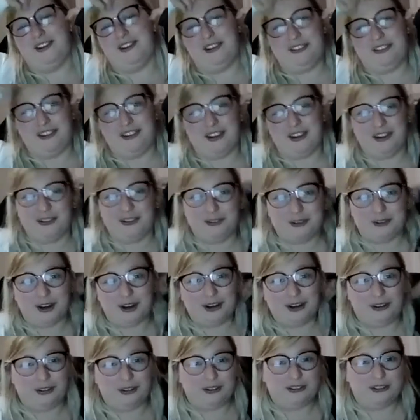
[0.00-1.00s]
He's like his
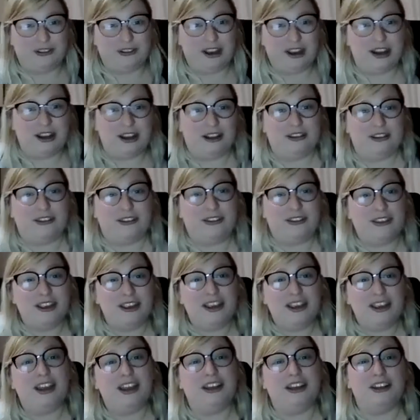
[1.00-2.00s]
regular size,
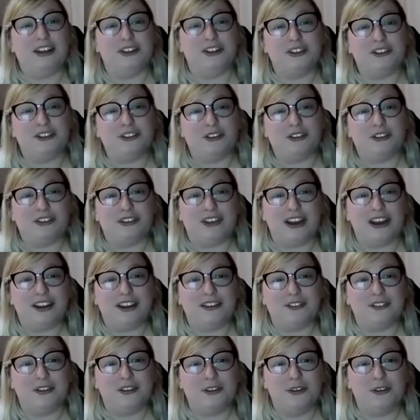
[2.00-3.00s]
and he just looks kind
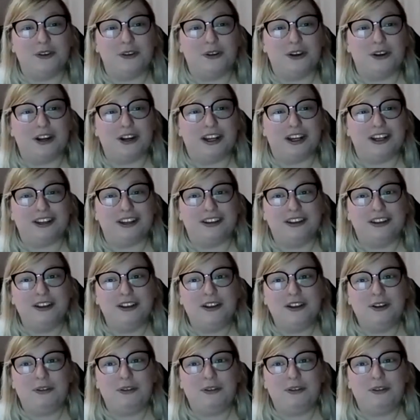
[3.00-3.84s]
of annoyed